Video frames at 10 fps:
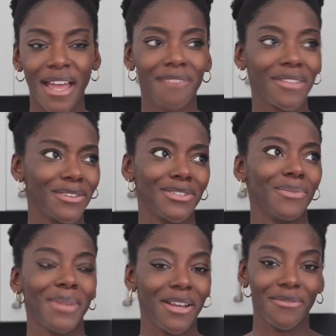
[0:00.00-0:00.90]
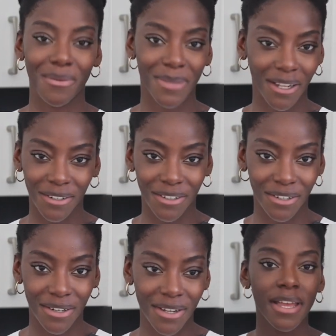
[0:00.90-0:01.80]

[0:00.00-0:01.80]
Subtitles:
They have like so many of them in London.